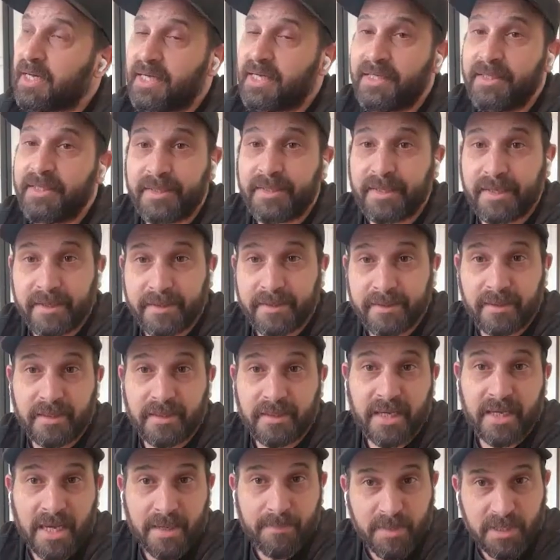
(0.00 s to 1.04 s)
internal
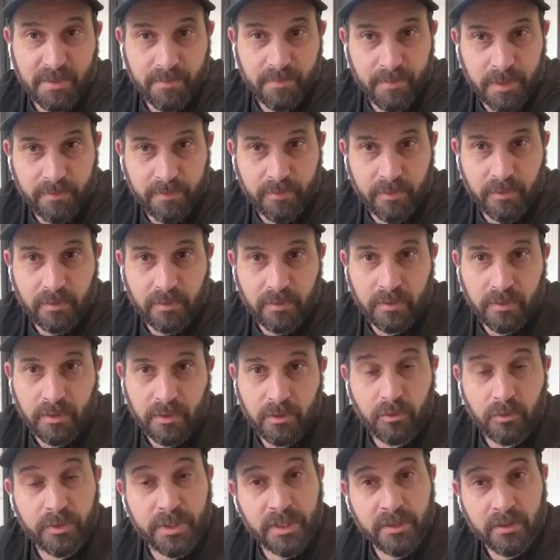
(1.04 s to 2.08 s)
gaming people
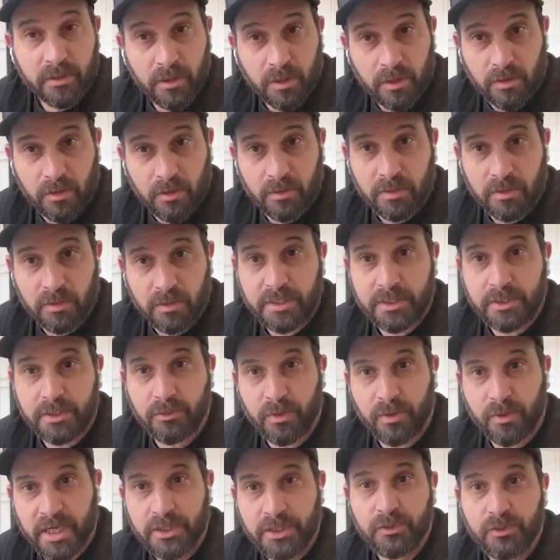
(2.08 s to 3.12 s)
who their goal is
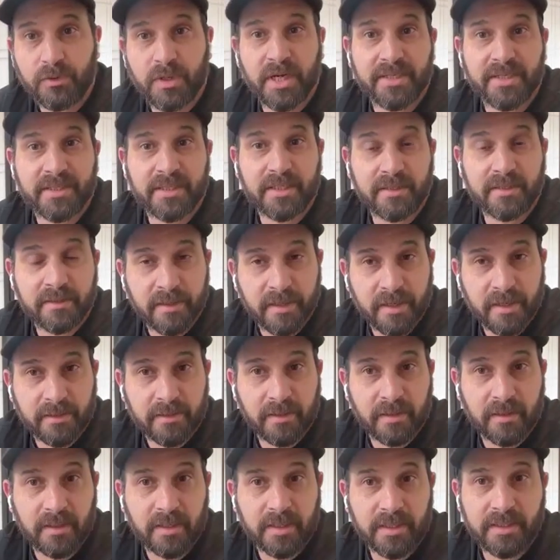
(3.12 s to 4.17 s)
to educate
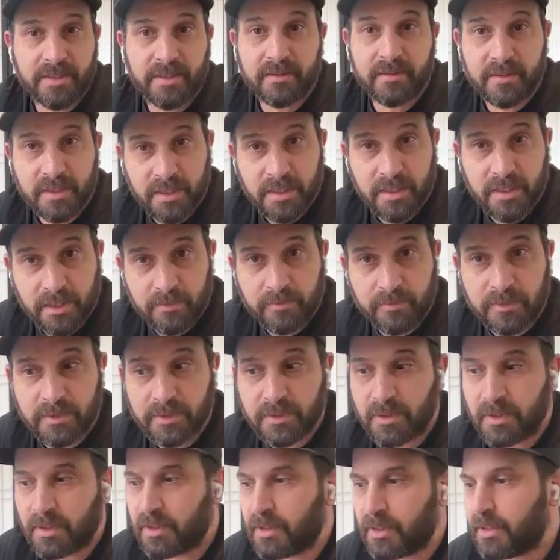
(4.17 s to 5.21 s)
internally the
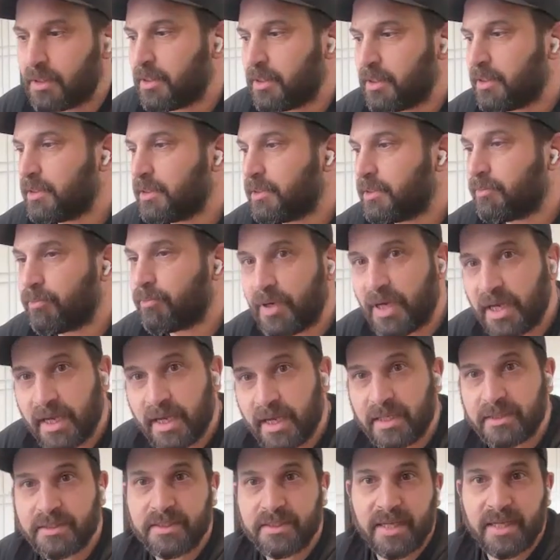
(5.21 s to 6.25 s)
teams, the
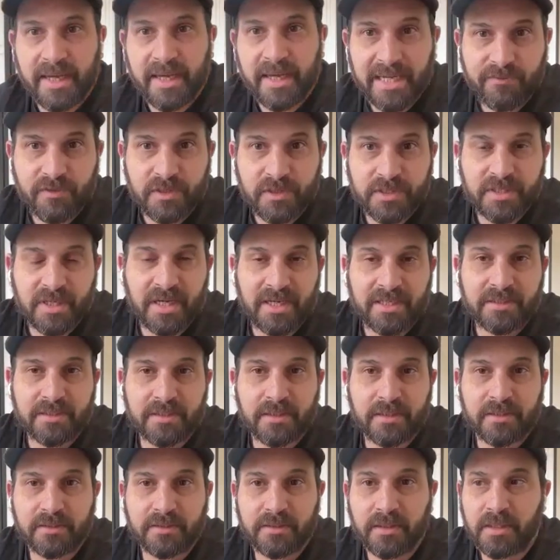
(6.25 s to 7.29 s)
brands, the
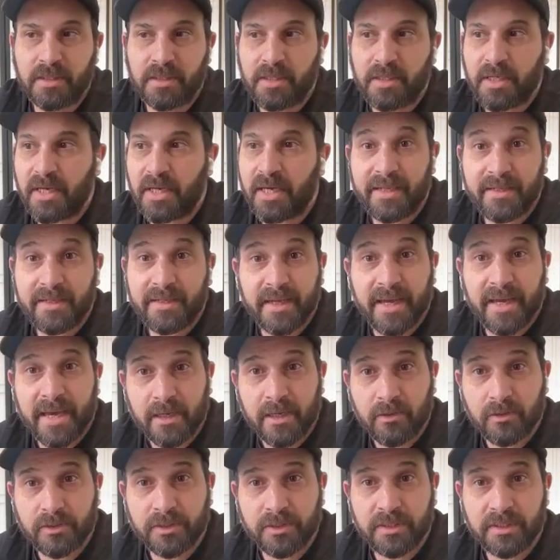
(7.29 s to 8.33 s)
advertisers, and the
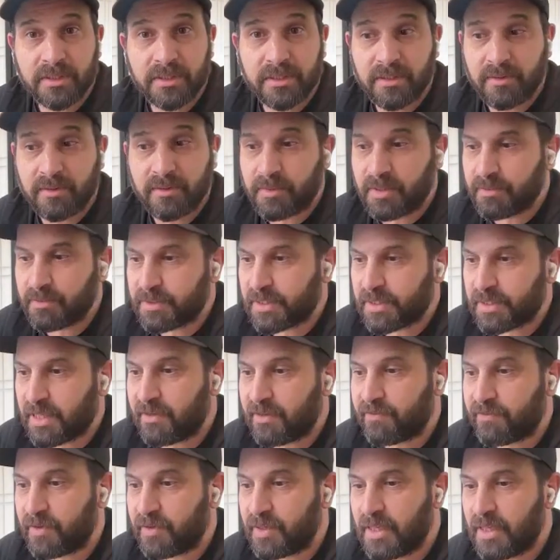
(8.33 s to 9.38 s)
ecosystem
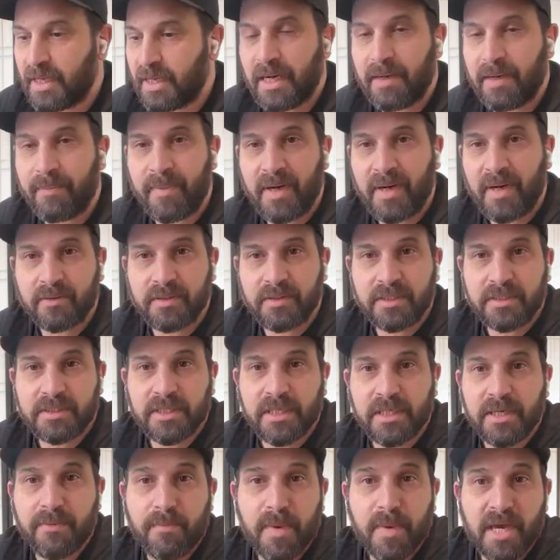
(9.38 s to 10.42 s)
themselves about
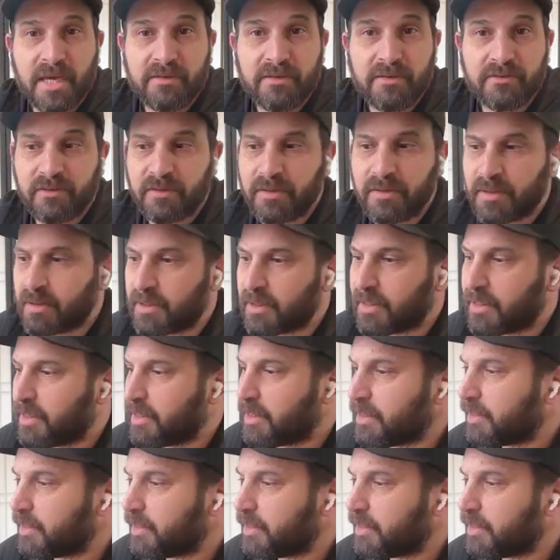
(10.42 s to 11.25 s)
this amazing